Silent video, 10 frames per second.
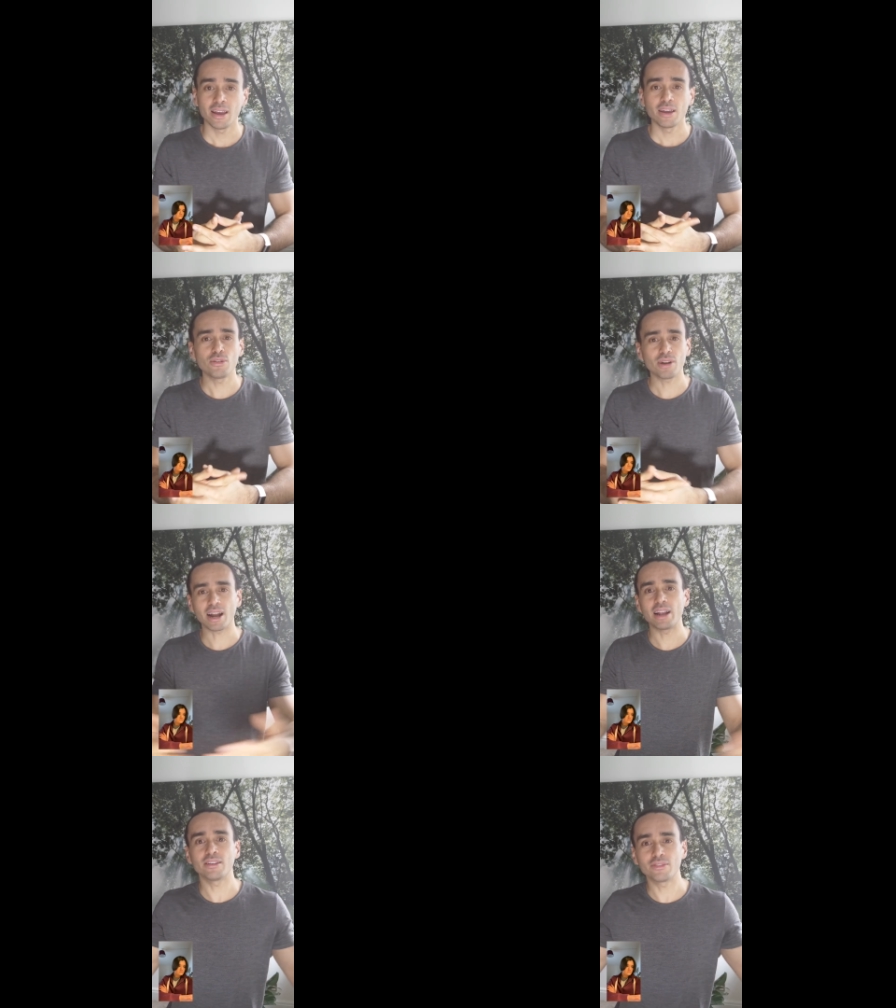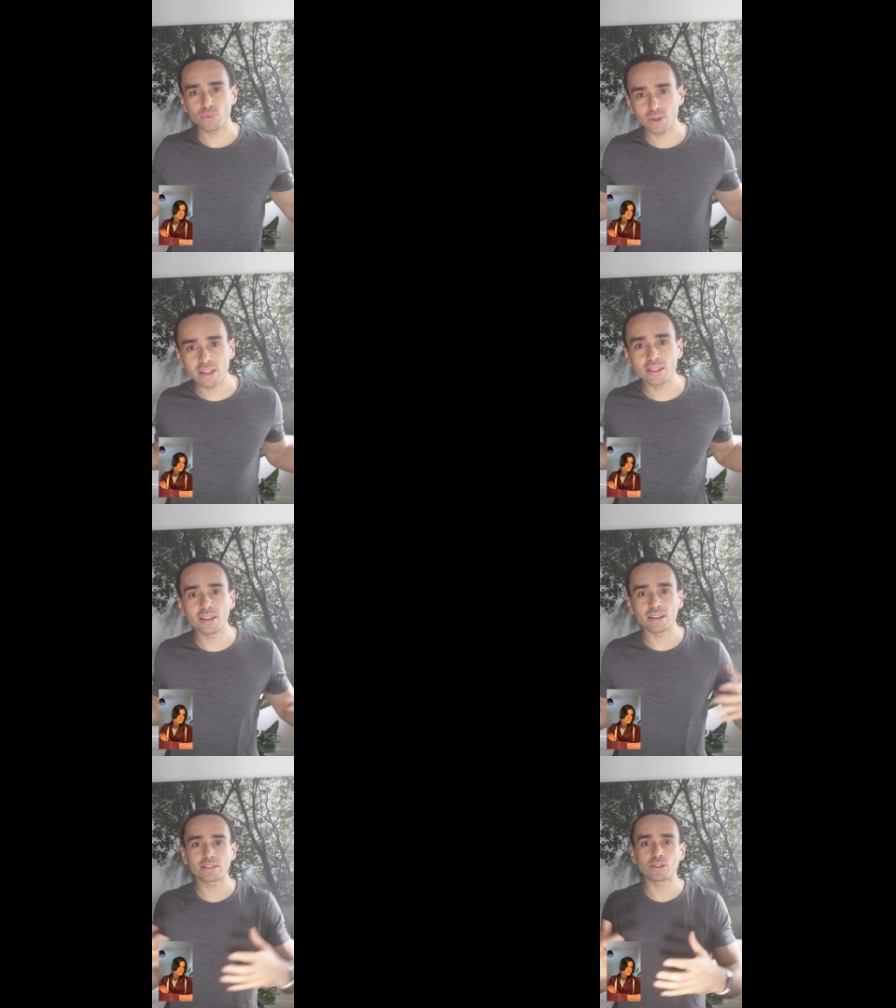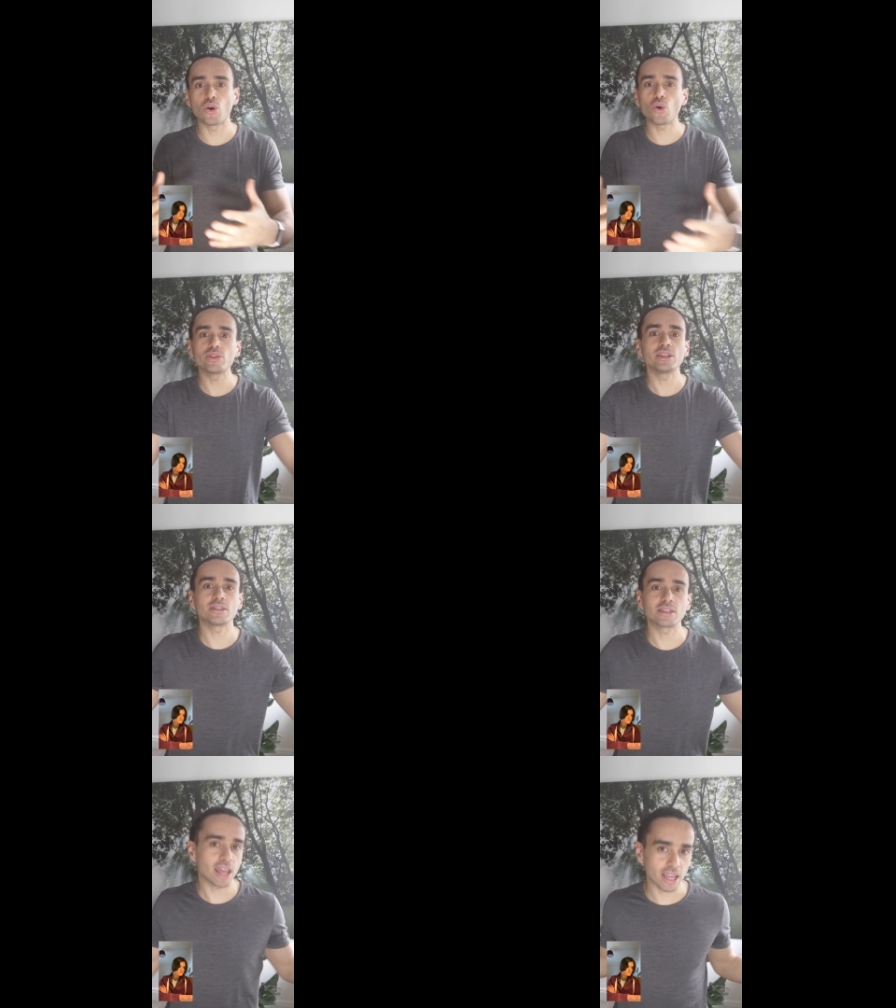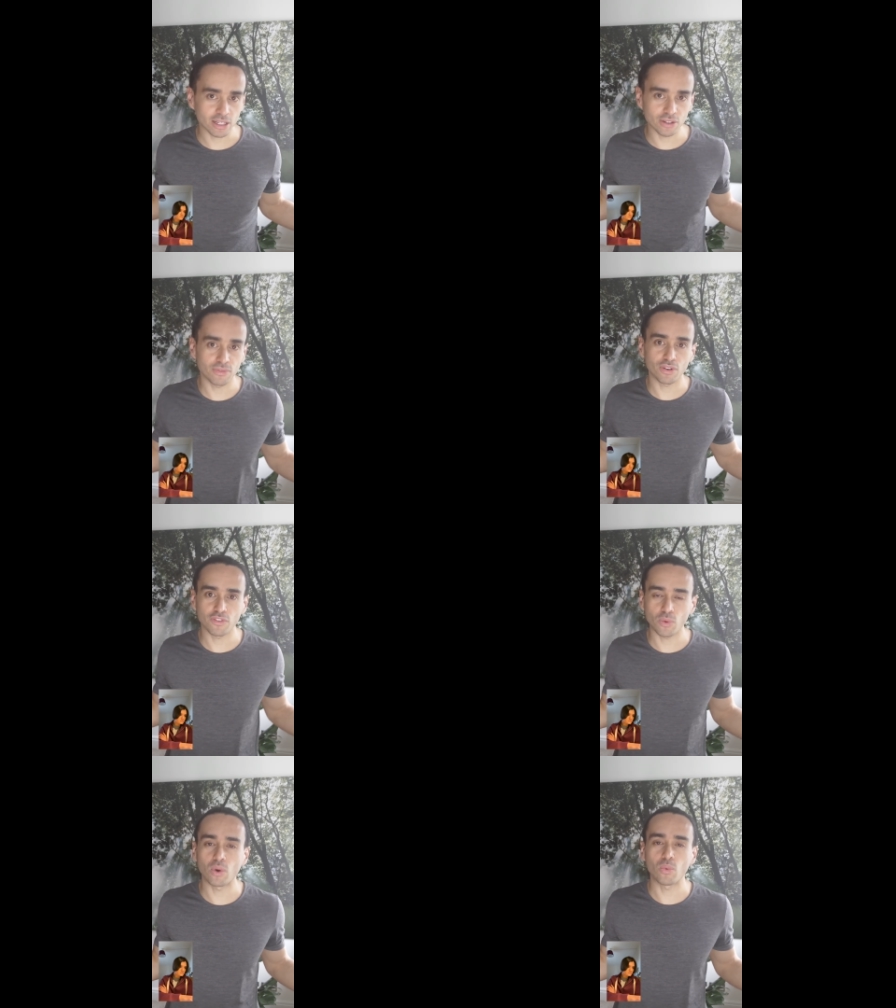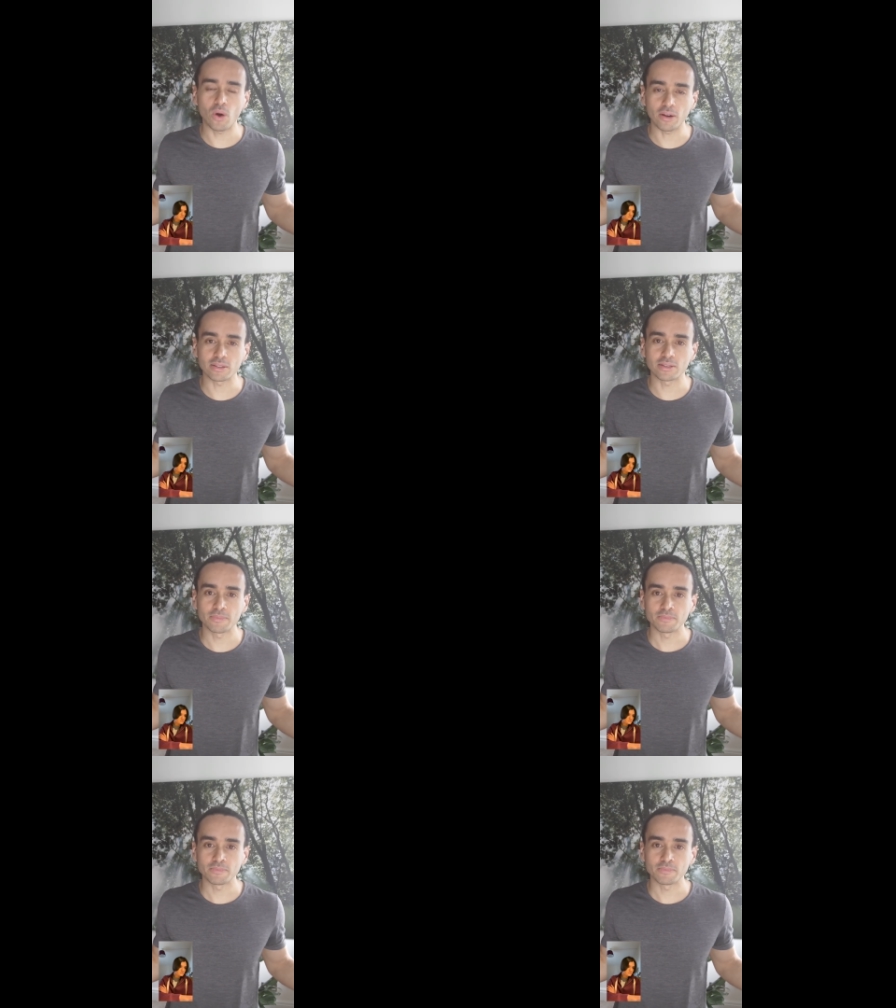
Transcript: you are kind of within this golden cage of your four walls.